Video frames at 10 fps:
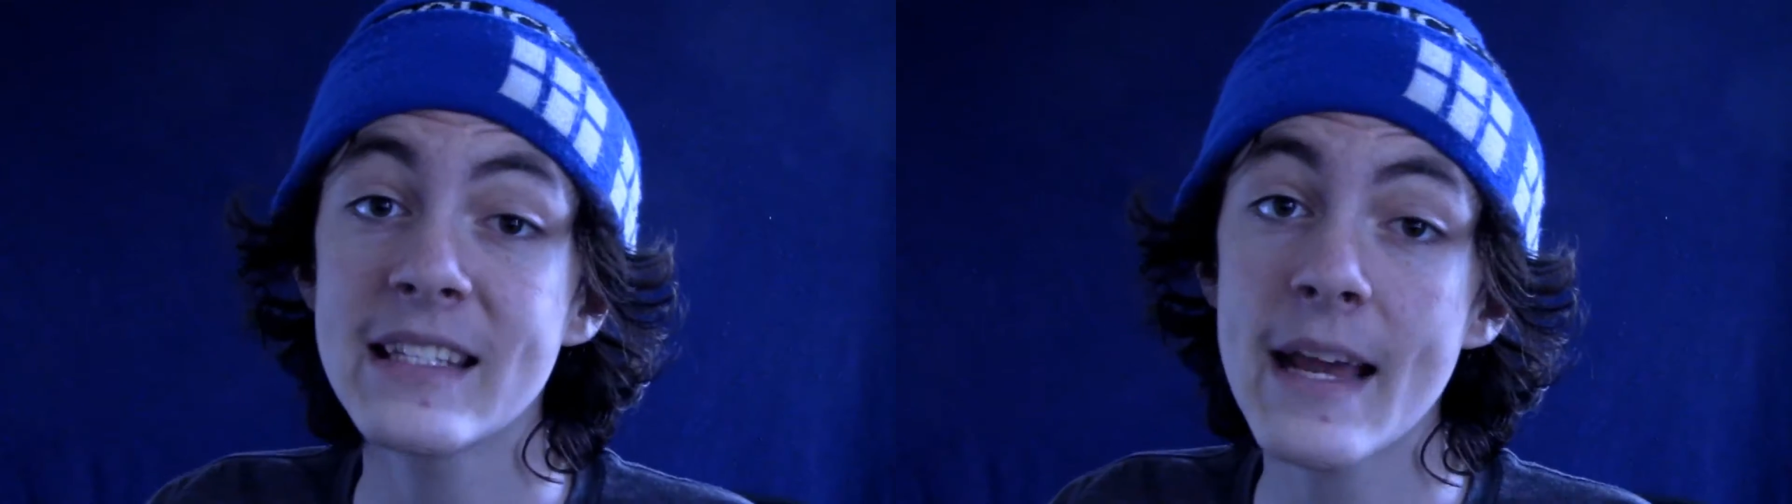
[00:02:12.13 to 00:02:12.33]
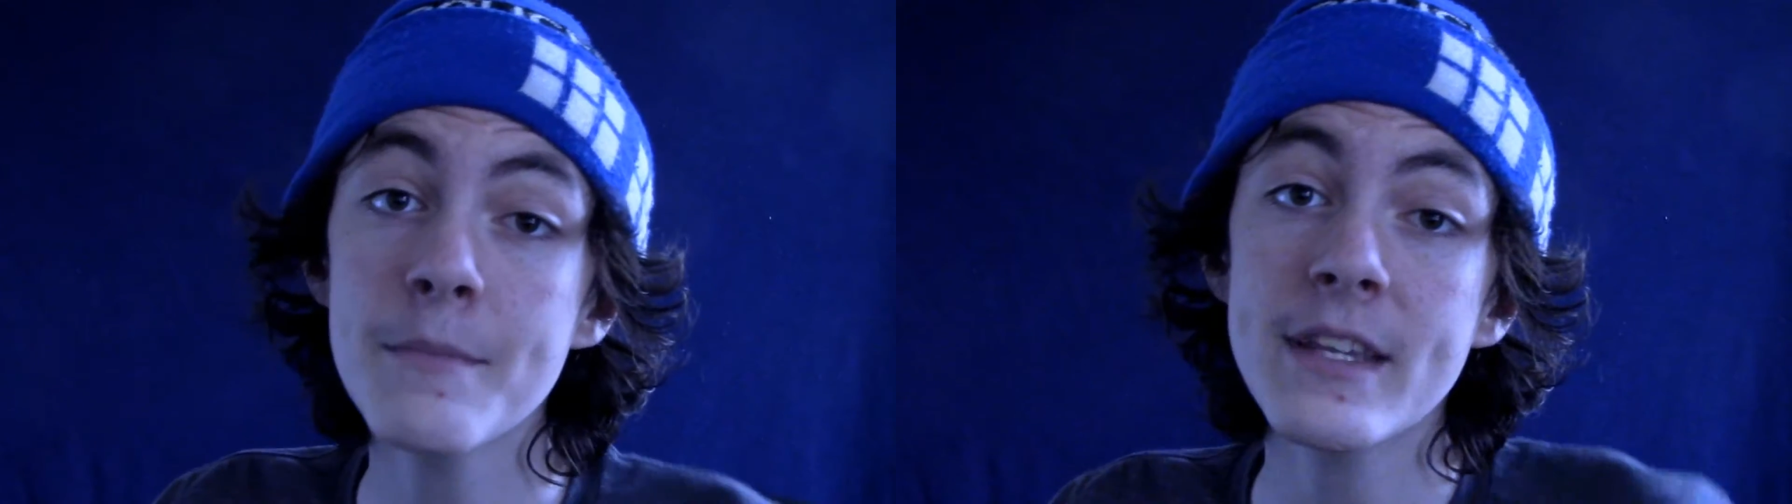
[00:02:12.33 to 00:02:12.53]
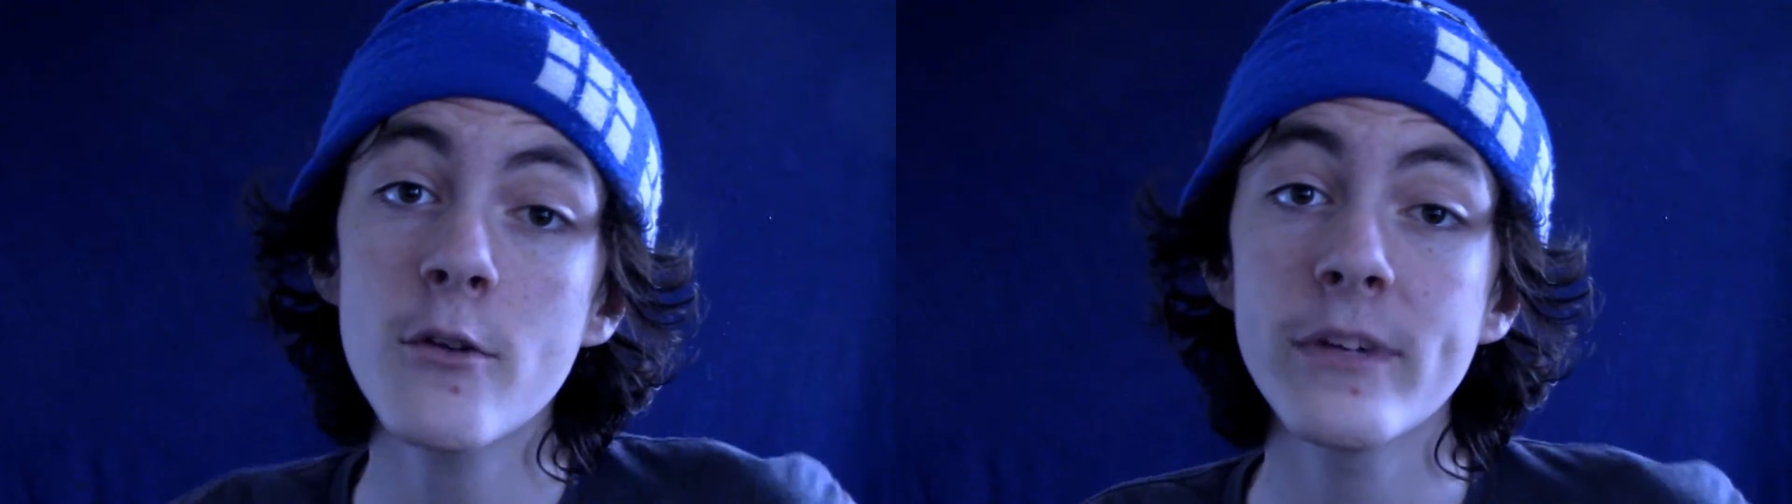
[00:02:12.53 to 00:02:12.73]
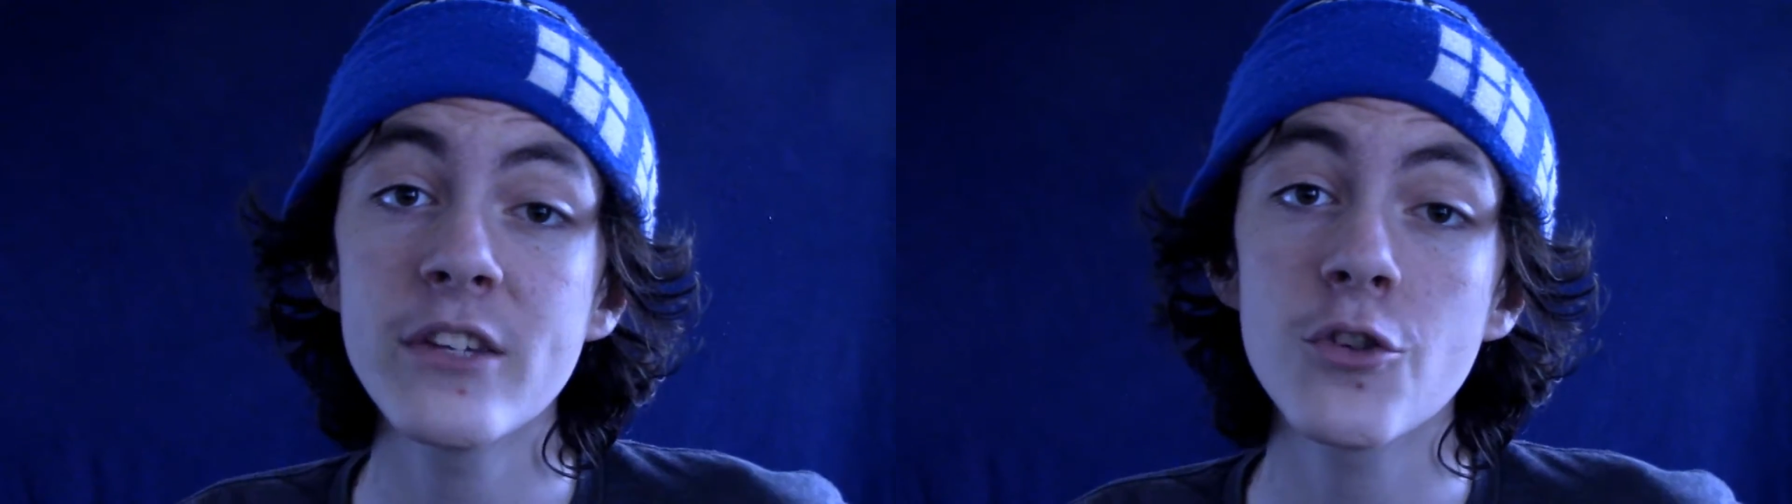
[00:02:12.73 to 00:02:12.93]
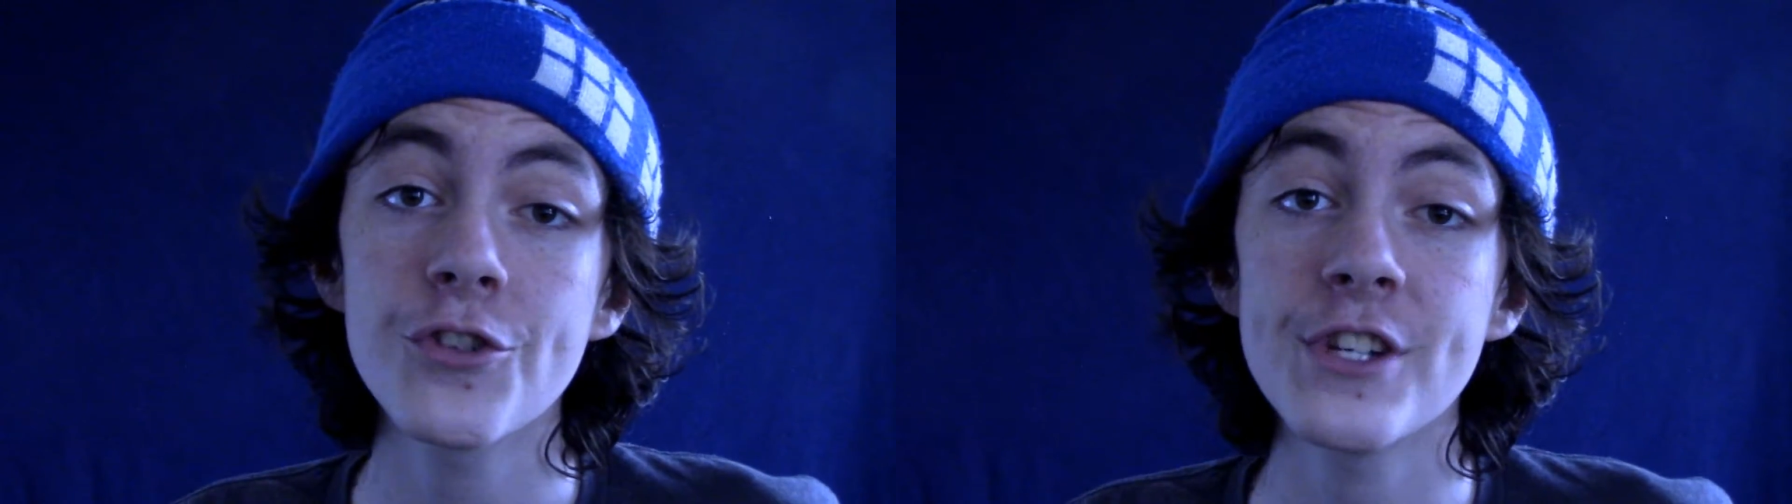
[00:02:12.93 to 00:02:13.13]
Stem cell
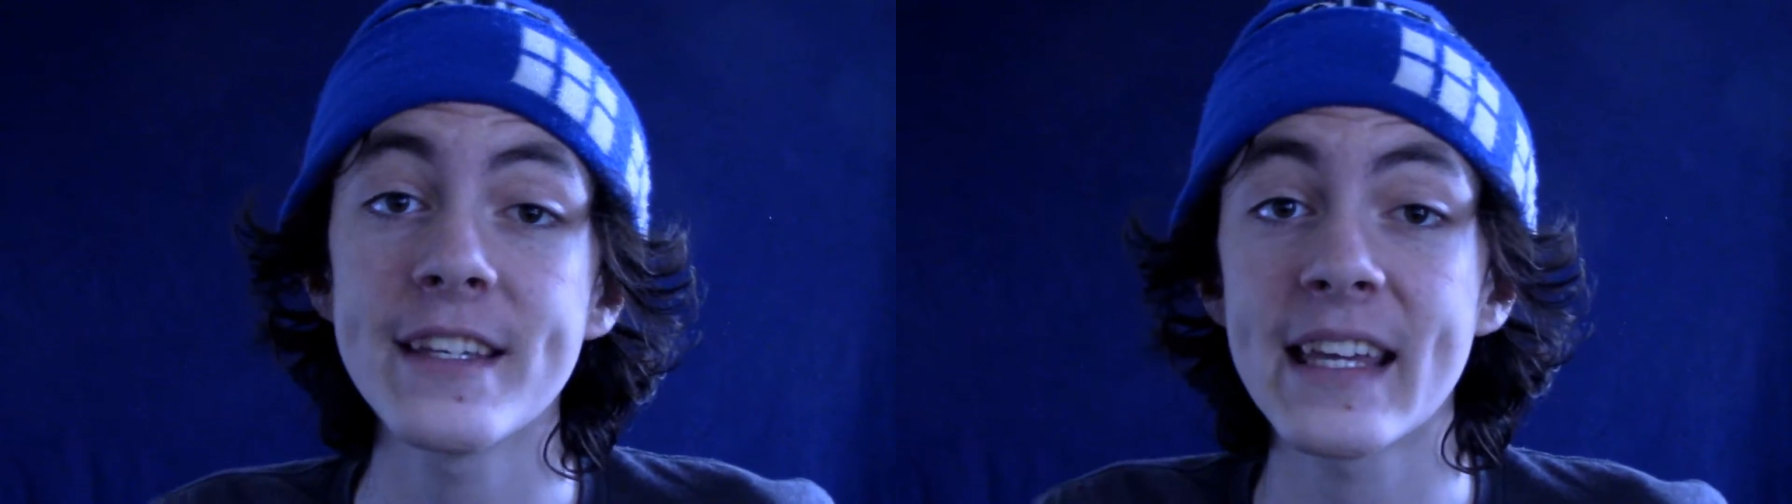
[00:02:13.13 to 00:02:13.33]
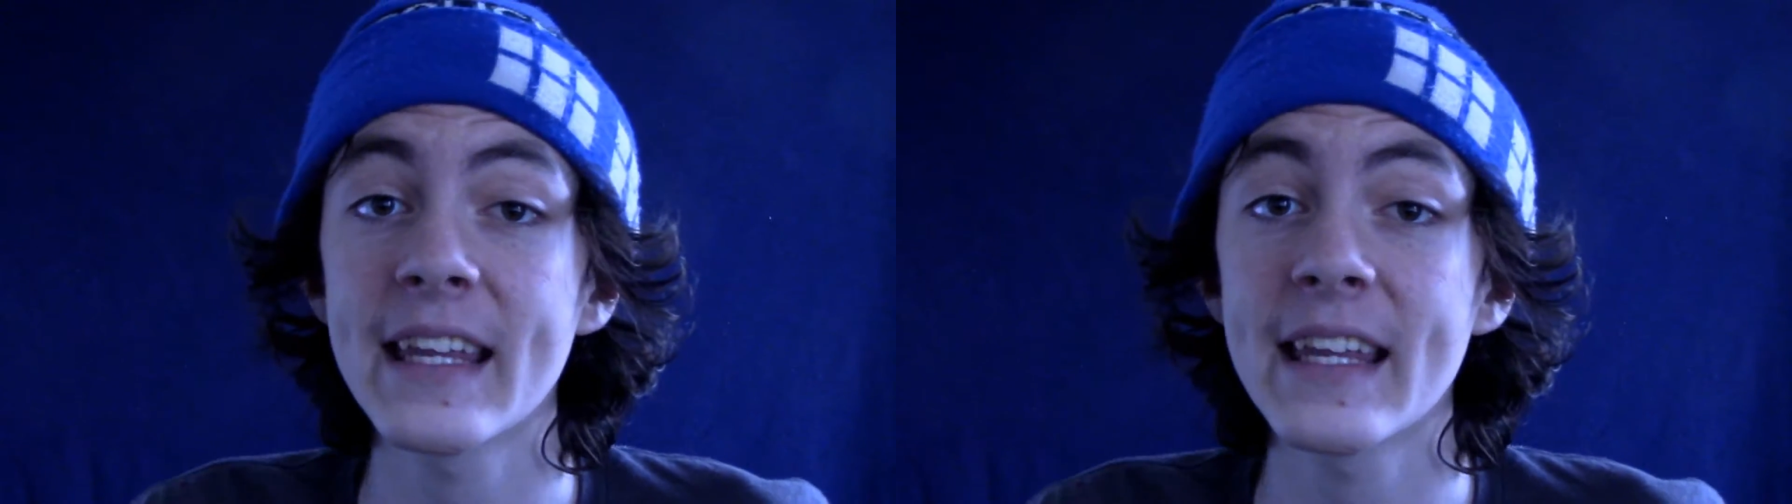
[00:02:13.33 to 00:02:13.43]
research is